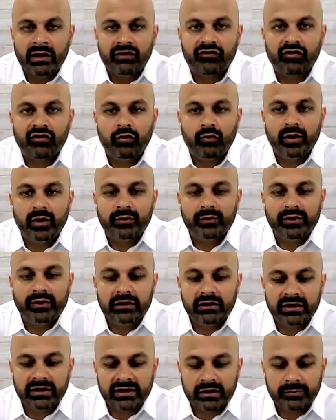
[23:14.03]
So when we
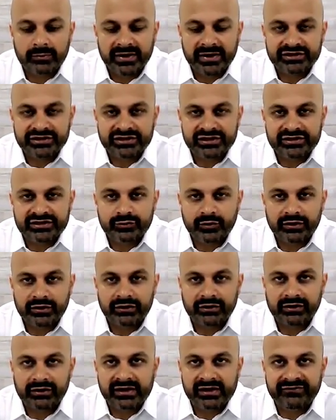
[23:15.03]
look at our patients, whether
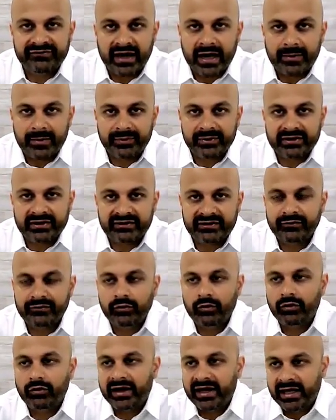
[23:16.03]
they're evaporative
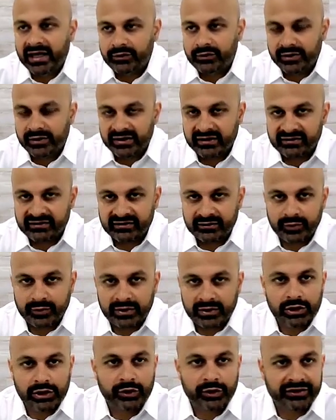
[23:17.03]
or aqueous, and we
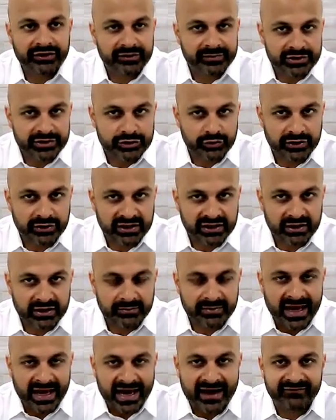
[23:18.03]
know that the majority of them
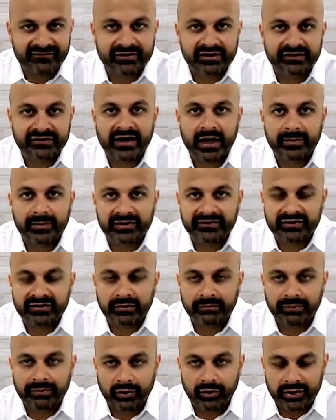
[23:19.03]
have an evaporative
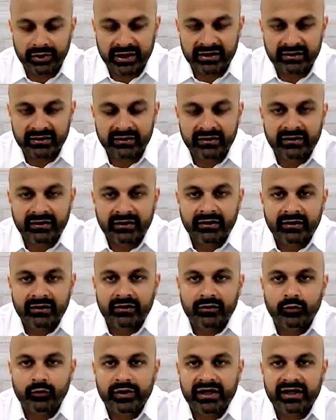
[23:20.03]
component,
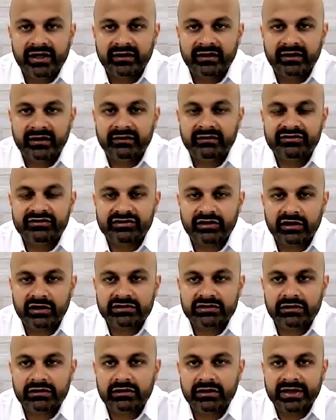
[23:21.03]
we can
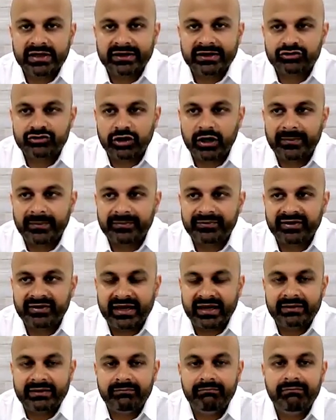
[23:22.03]
start to look at drops
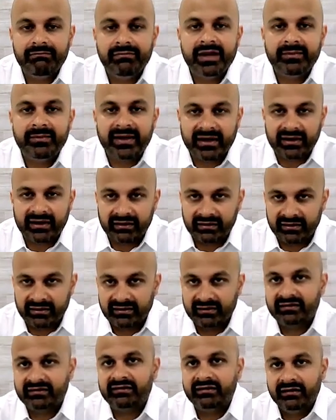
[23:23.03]
that mimic
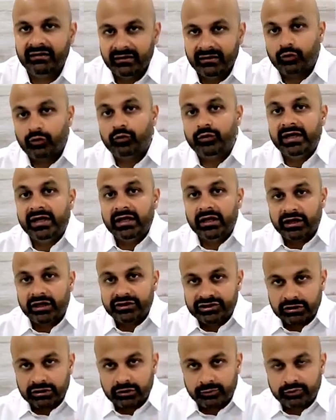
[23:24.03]
this
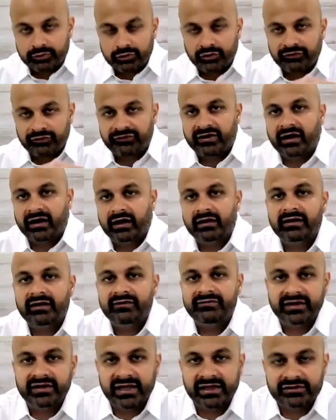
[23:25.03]
rheological profile
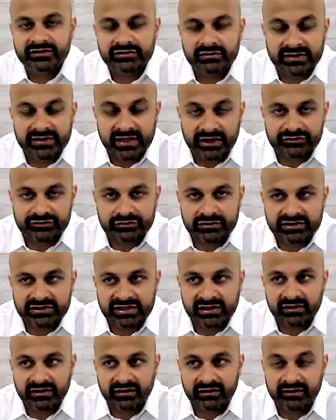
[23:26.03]
of the nature, natural
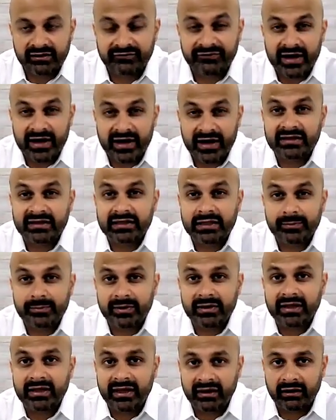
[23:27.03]
tear. In fact, the
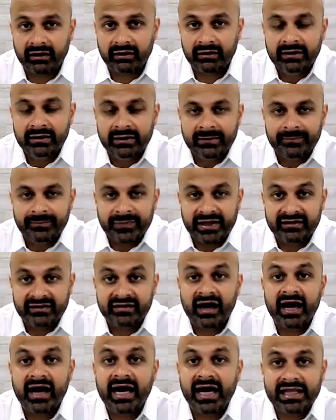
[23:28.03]
lipid layer is
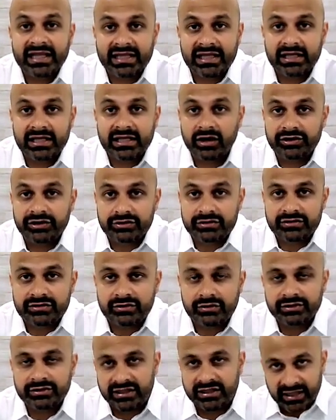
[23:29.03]
highly
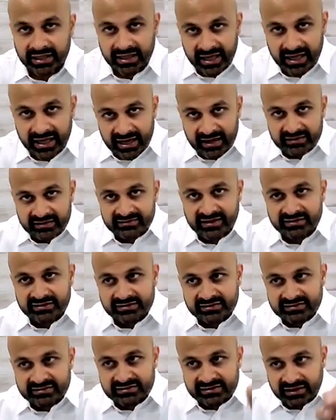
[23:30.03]
non-Newtonian. It has that
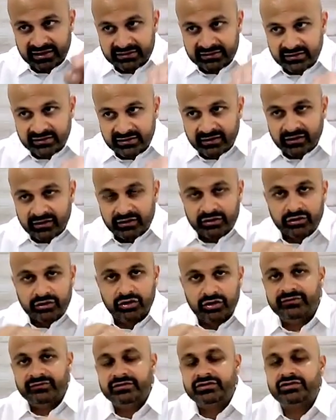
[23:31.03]
distinct
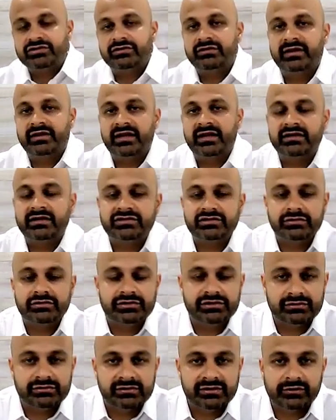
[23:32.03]
curvature that I showed
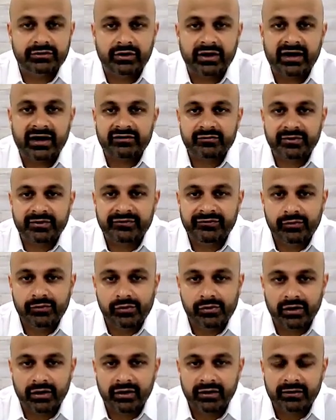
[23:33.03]
you in the graphs
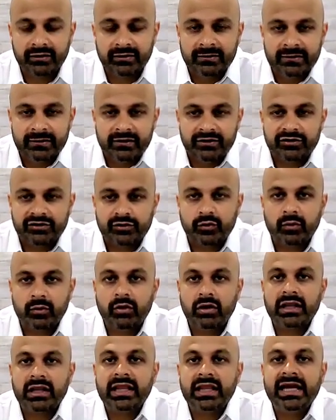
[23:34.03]
before. So we're
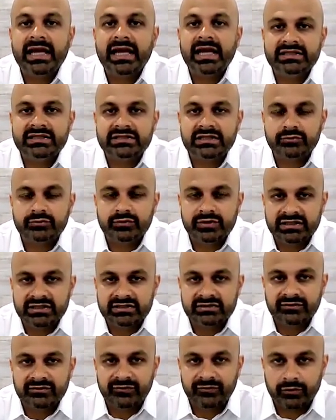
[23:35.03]
more likely to
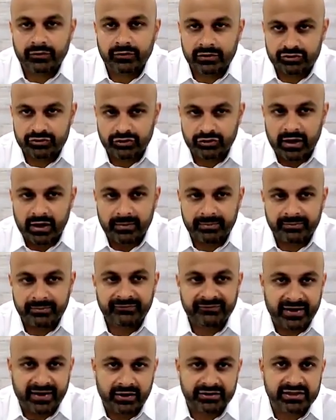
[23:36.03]
reach for a drop
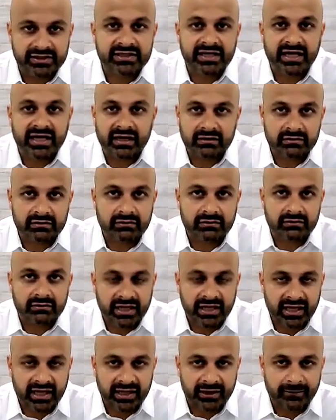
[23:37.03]
found in category
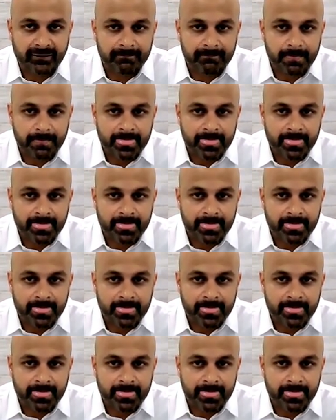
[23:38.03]
A.